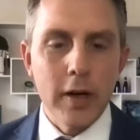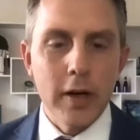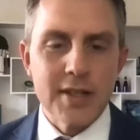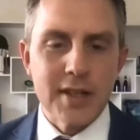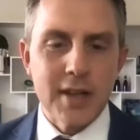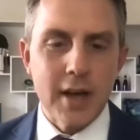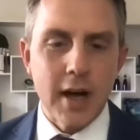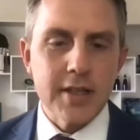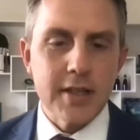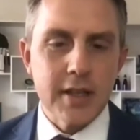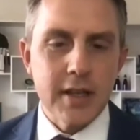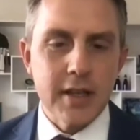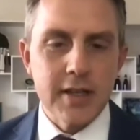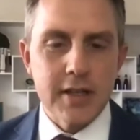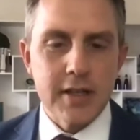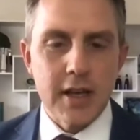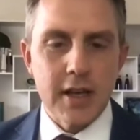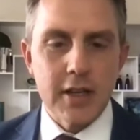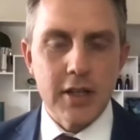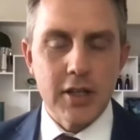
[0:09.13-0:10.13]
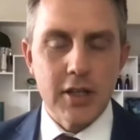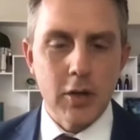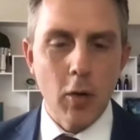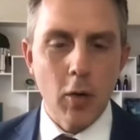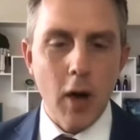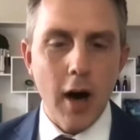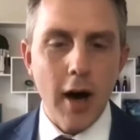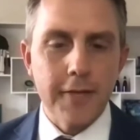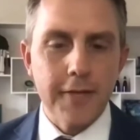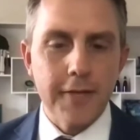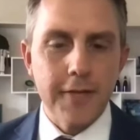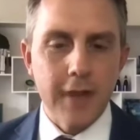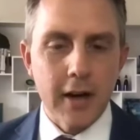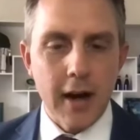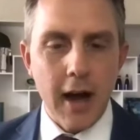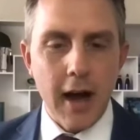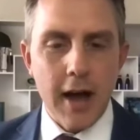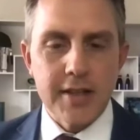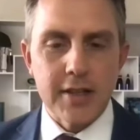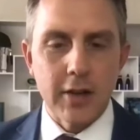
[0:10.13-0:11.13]
We discuss these things too often in
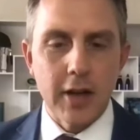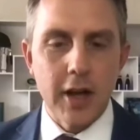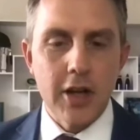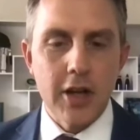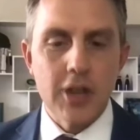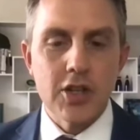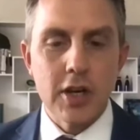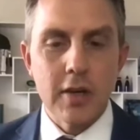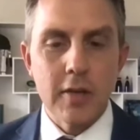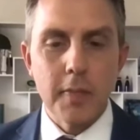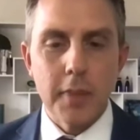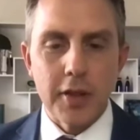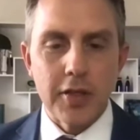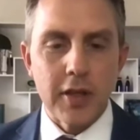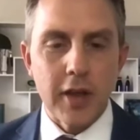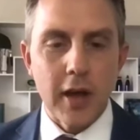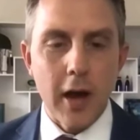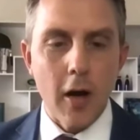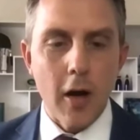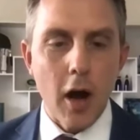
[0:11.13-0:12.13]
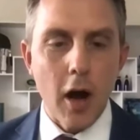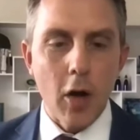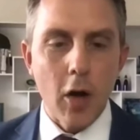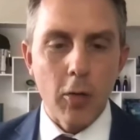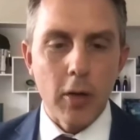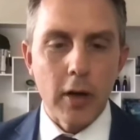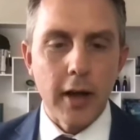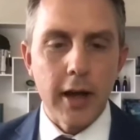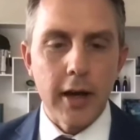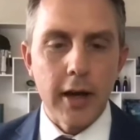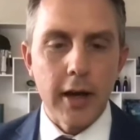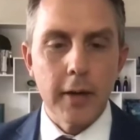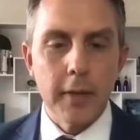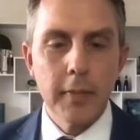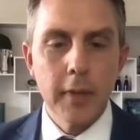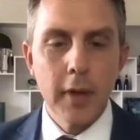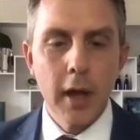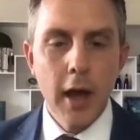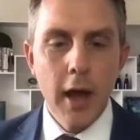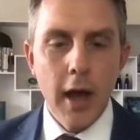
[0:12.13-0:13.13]
isolation, but they are all related.
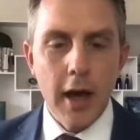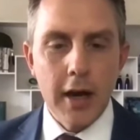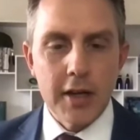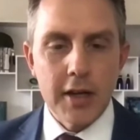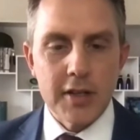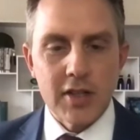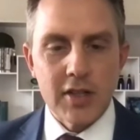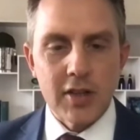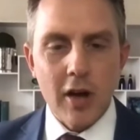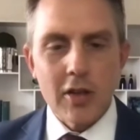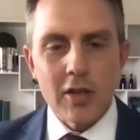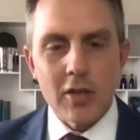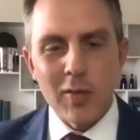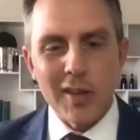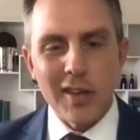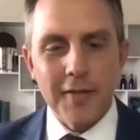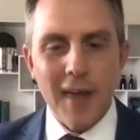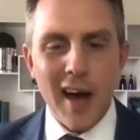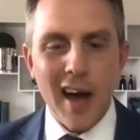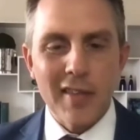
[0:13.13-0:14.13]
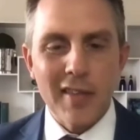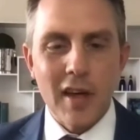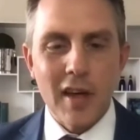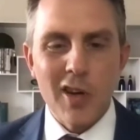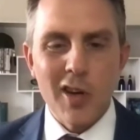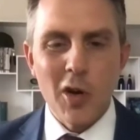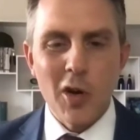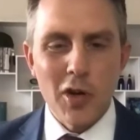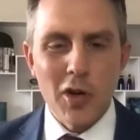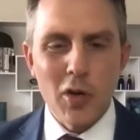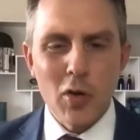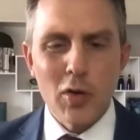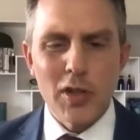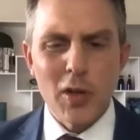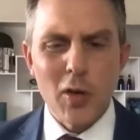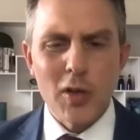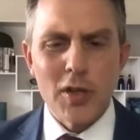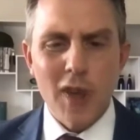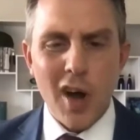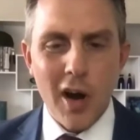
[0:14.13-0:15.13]
And it starts with the fact that your
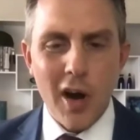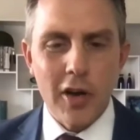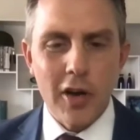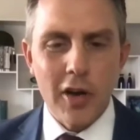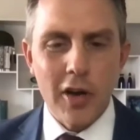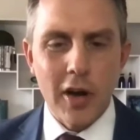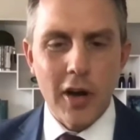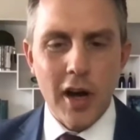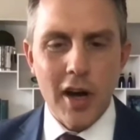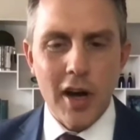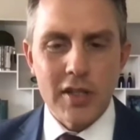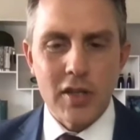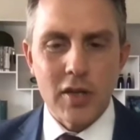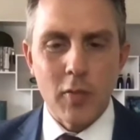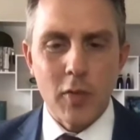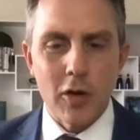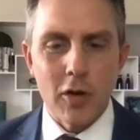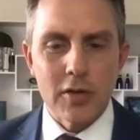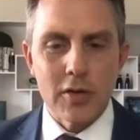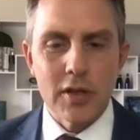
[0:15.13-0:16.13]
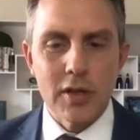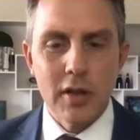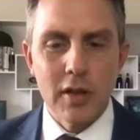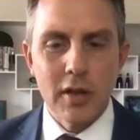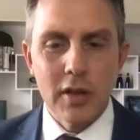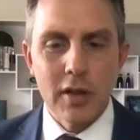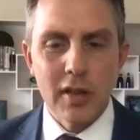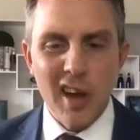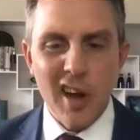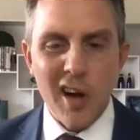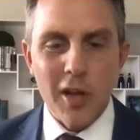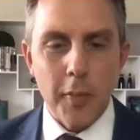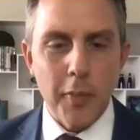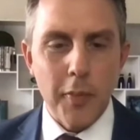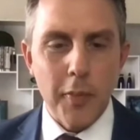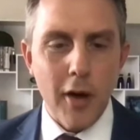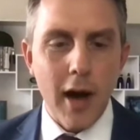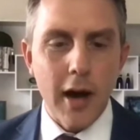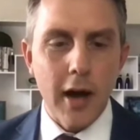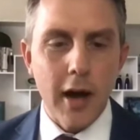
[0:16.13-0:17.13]
users aren't your customers. They are the
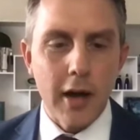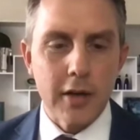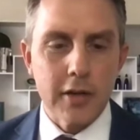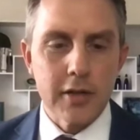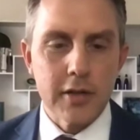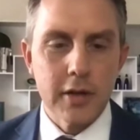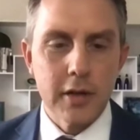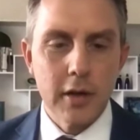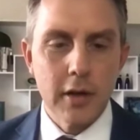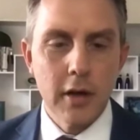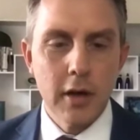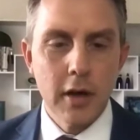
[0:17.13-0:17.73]
product.